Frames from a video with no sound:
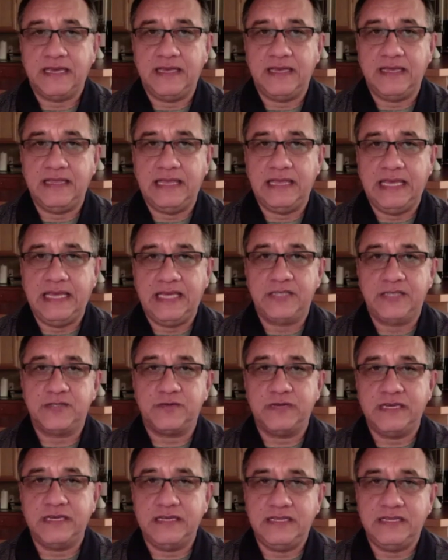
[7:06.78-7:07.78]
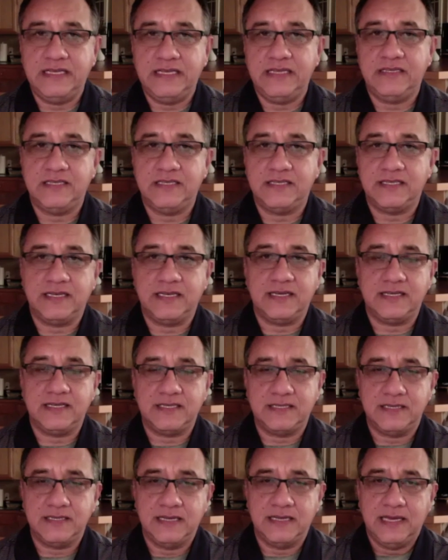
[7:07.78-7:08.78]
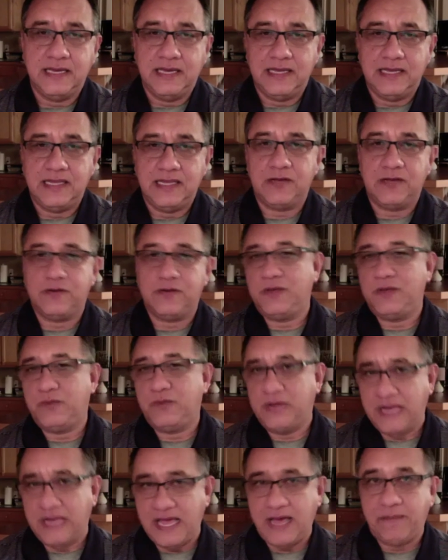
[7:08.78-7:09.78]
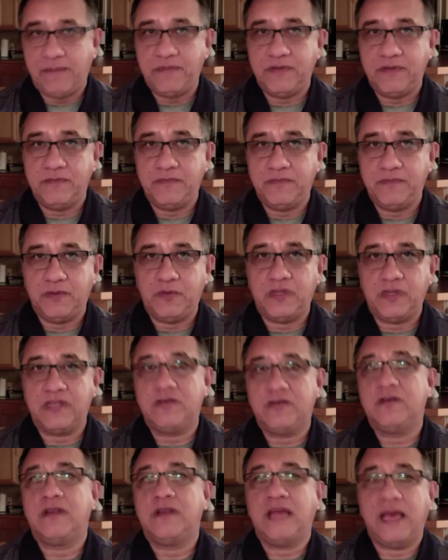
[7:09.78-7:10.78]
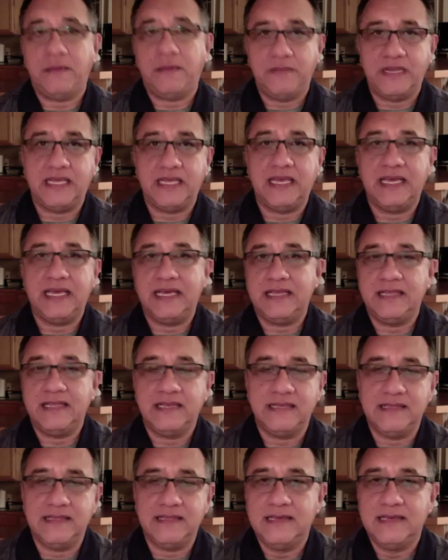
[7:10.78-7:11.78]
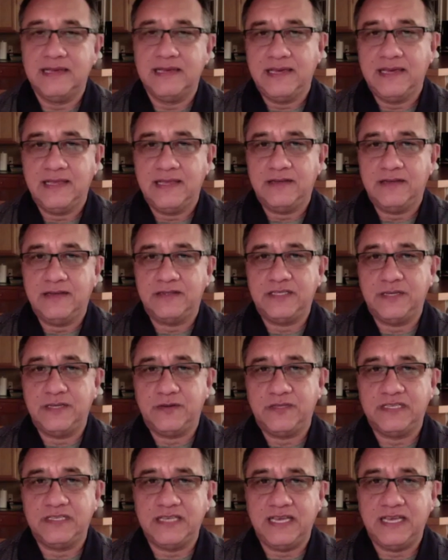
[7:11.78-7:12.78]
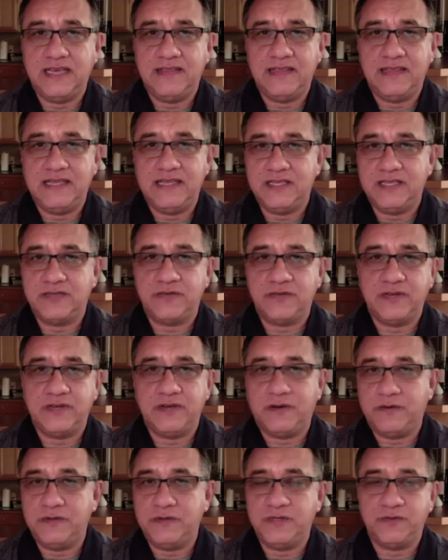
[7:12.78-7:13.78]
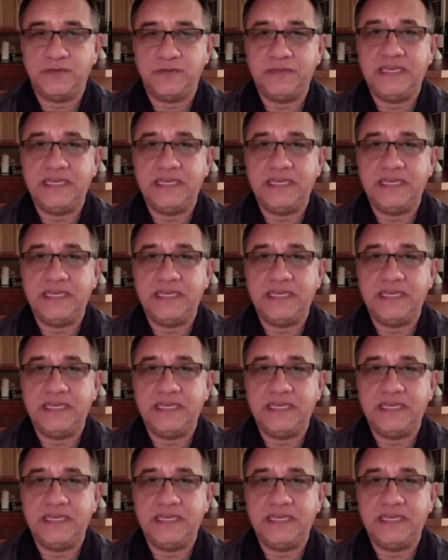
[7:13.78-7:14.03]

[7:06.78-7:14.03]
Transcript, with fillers: History teaches us not only what happened, but what could happen again. And there's the old saying that history always repeats